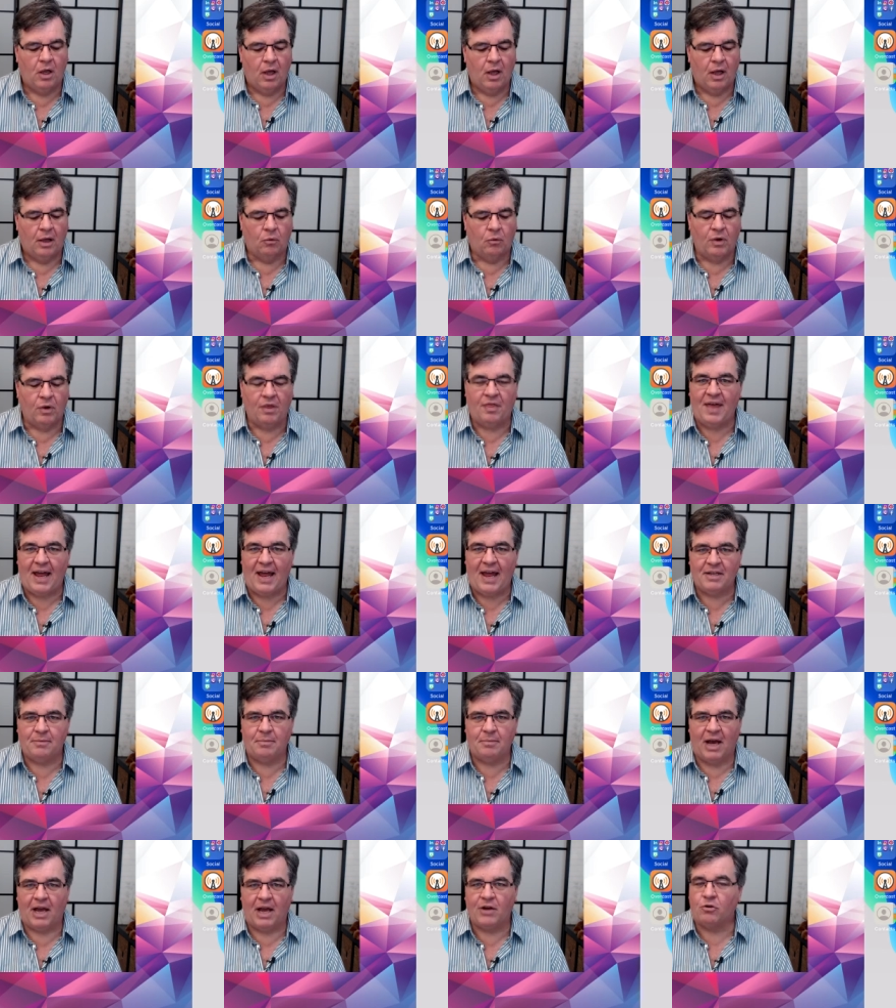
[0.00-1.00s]
with that
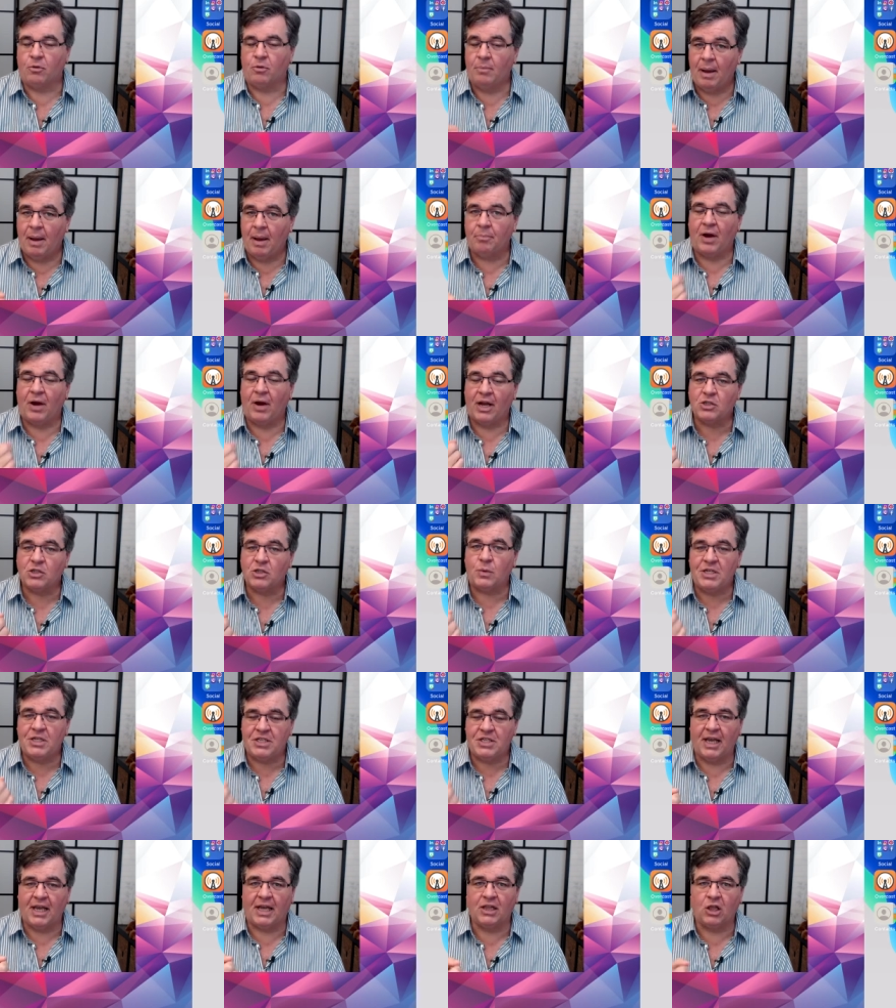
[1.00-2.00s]
in mind, remember, as we
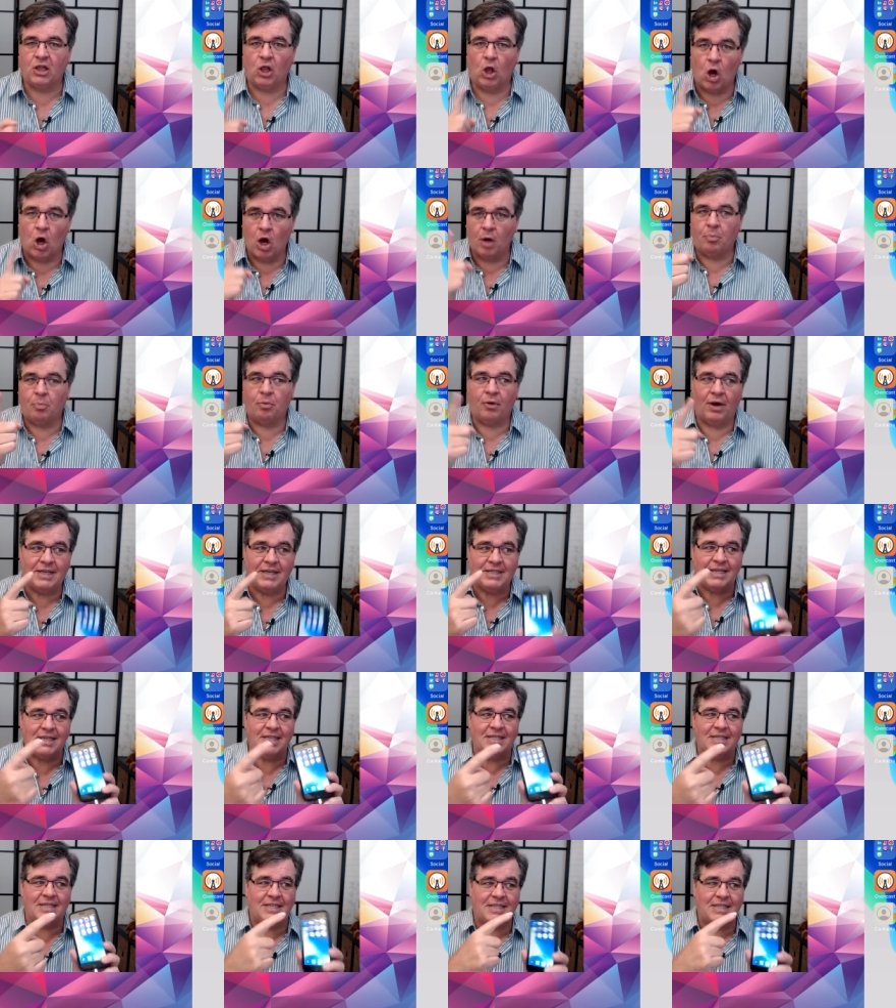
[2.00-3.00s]
said, long press
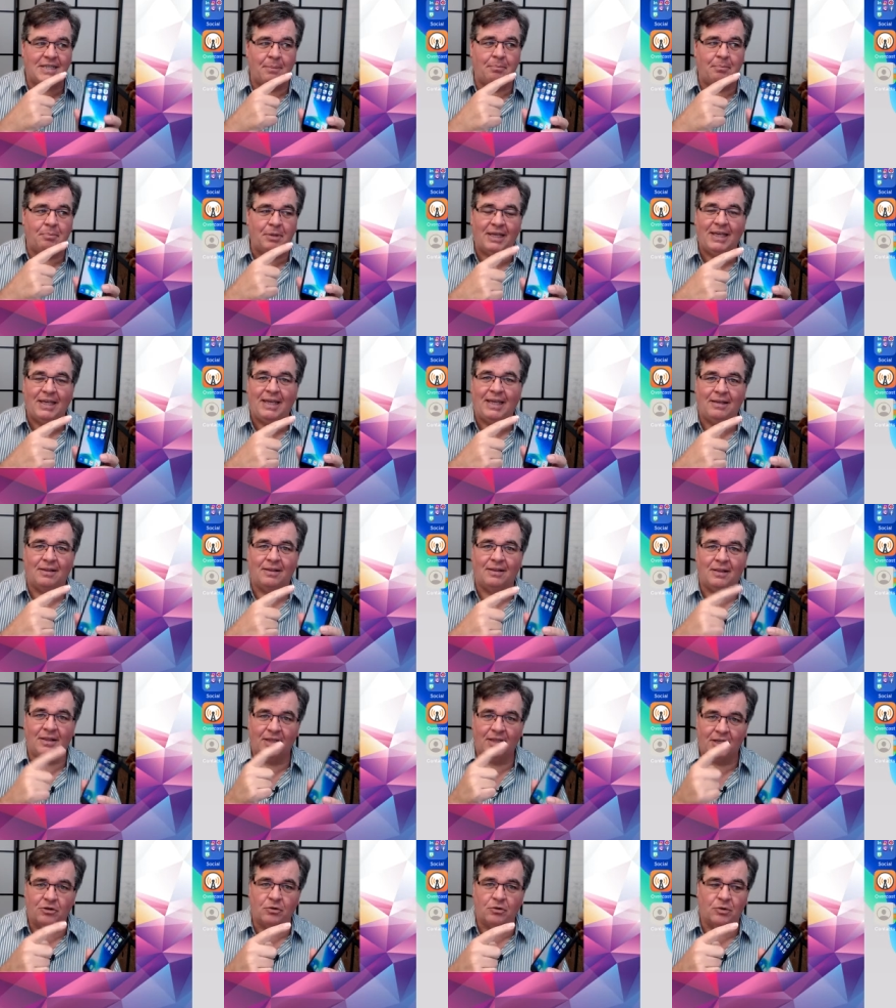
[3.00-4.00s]
is simply
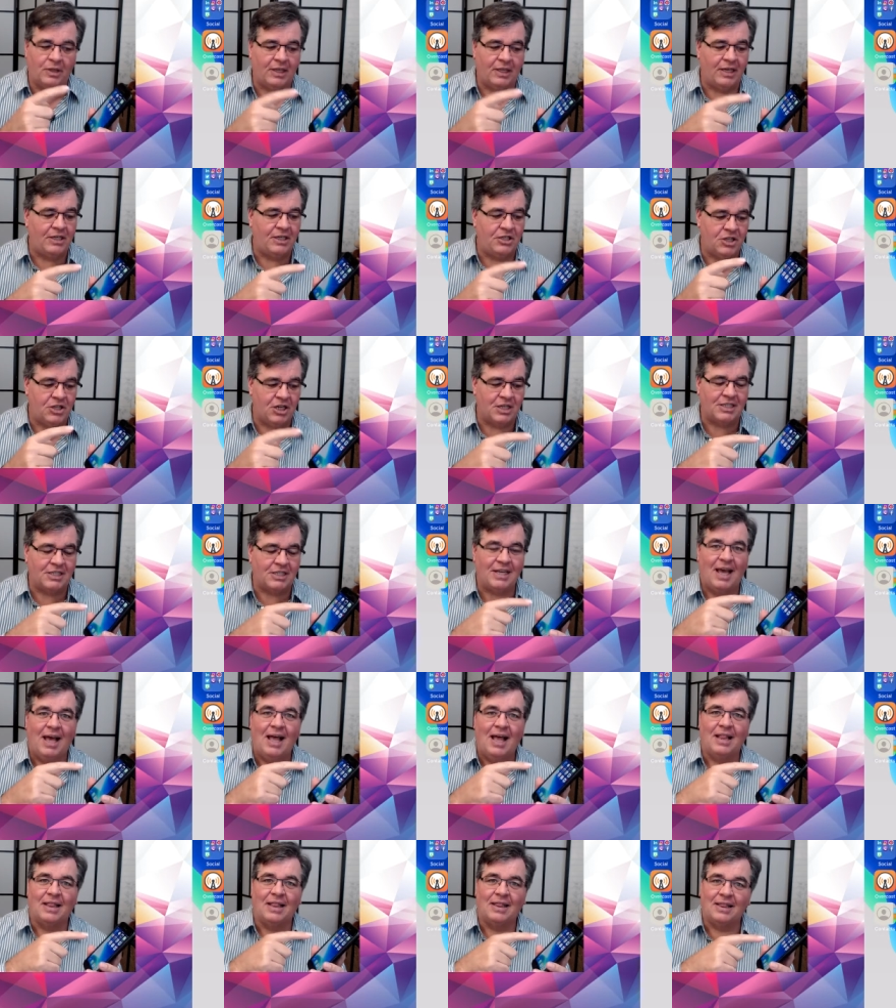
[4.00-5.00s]
literally just
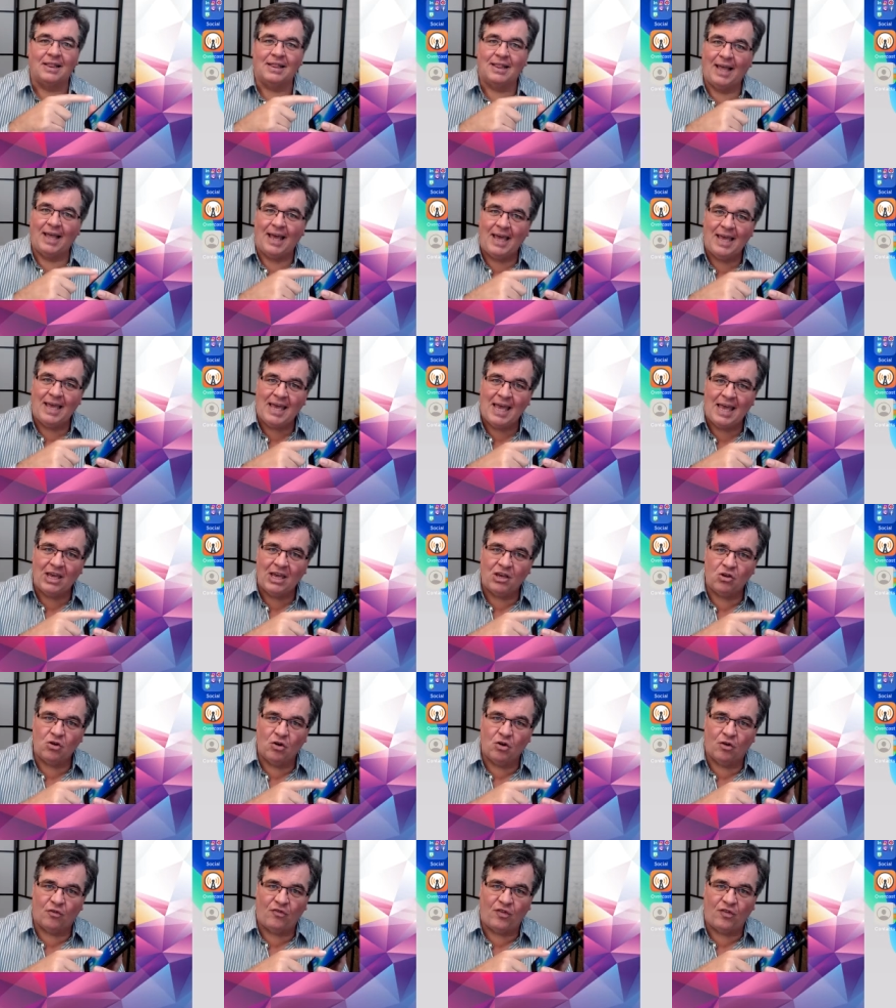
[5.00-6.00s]
laying
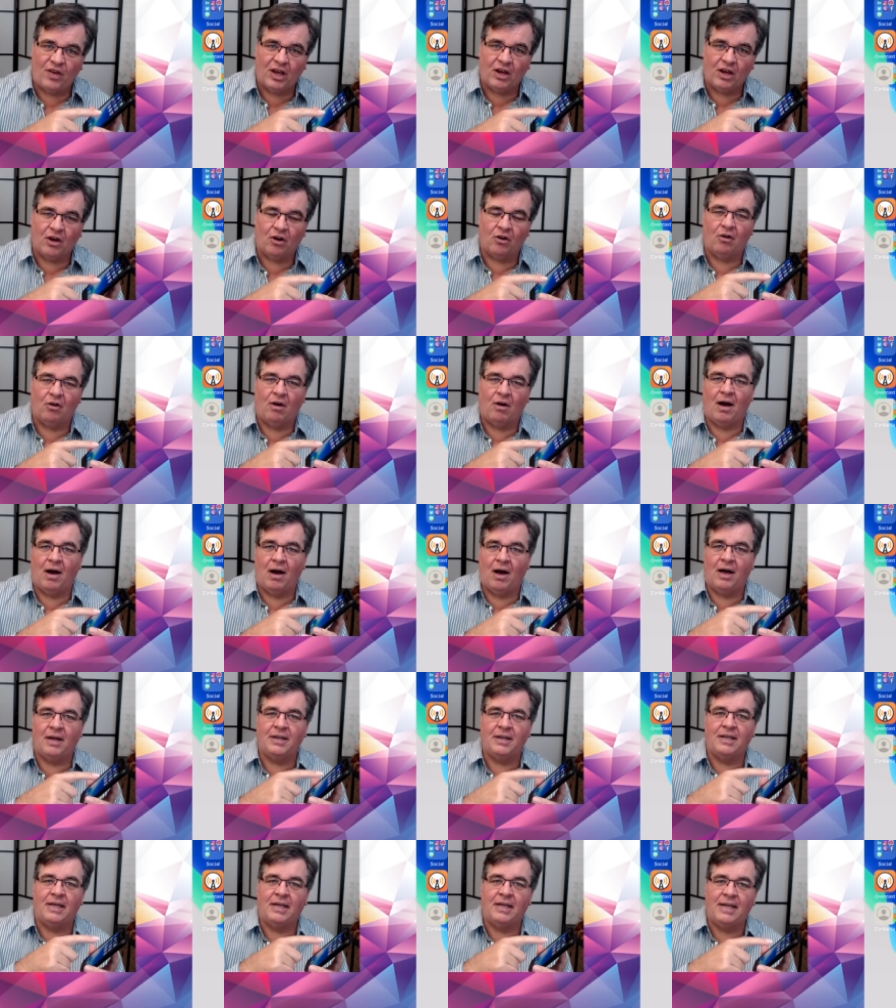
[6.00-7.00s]
your finger
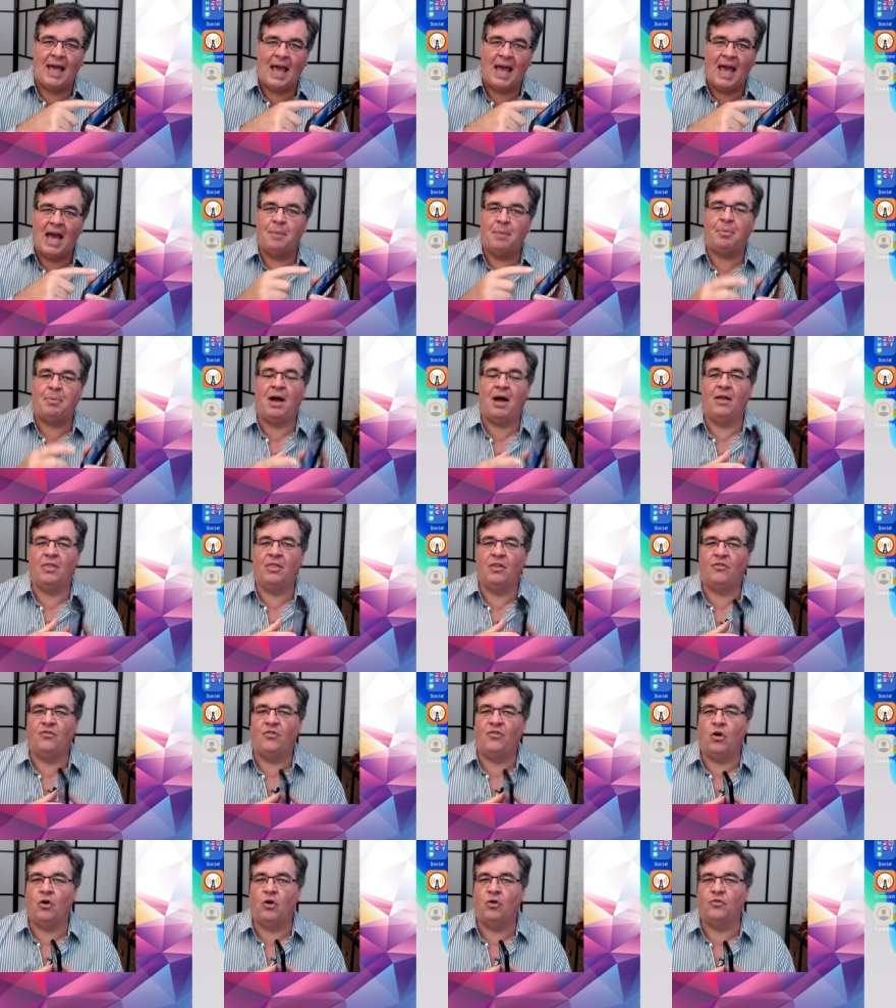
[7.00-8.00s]
on an app on the
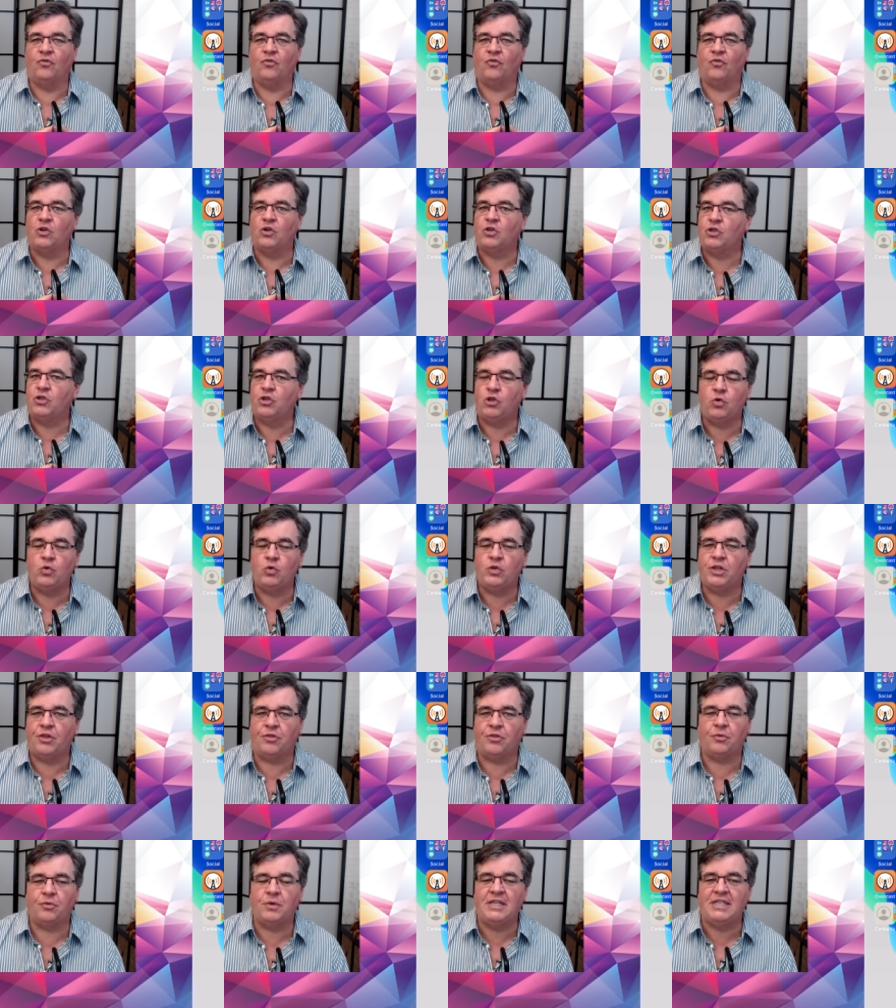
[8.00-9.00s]
phone for two to
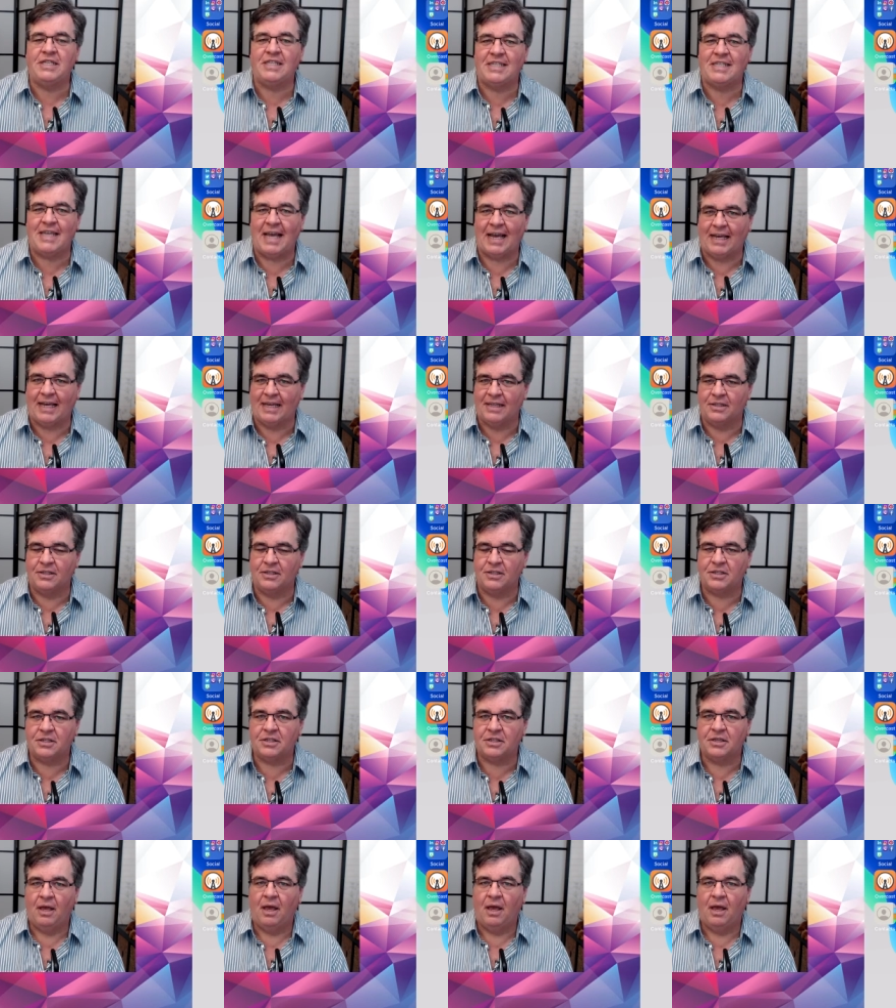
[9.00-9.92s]
three seconds,